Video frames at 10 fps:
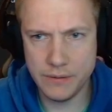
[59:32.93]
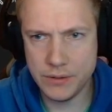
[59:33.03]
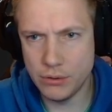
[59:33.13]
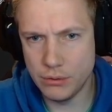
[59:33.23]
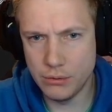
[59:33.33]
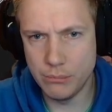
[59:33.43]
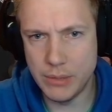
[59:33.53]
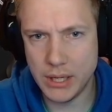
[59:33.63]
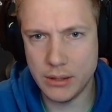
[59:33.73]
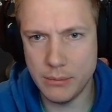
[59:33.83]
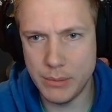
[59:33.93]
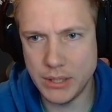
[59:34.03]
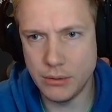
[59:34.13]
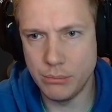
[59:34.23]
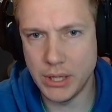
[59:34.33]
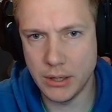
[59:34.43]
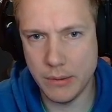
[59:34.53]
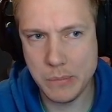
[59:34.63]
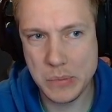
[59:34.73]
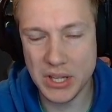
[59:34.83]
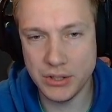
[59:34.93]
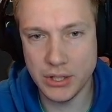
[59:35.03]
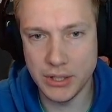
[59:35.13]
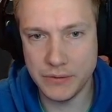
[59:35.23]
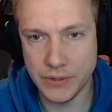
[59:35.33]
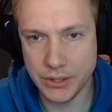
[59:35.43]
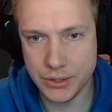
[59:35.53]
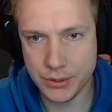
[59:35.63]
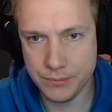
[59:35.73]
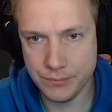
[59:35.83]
to make the menu bigger until it fits.